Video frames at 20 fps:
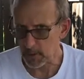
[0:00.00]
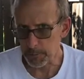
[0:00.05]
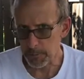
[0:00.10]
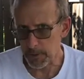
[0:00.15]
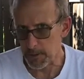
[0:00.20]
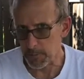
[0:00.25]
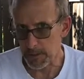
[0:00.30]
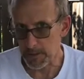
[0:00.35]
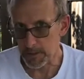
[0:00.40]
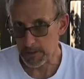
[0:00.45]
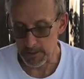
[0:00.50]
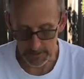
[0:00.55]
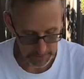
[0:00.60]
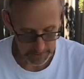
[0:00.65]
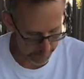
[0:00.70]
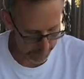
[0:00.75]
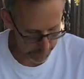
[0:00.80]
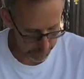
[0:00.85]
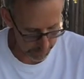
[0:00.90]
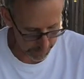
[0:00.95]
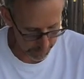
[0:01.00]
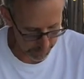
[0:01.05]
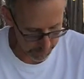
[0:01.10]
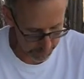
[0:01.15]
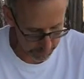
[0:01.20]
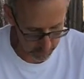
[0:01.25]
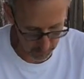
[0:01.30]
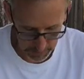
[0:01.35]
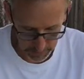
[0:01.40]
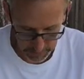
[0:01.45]
pretty much the same, and
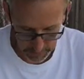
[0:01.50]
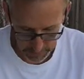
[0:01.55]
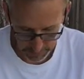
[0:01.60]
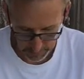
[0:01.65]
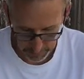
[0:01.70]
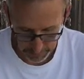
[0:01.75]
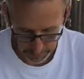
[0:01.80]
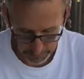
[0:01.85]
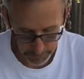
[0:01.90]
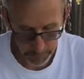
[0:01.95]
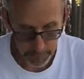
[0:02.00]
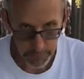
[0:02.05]
these are the same.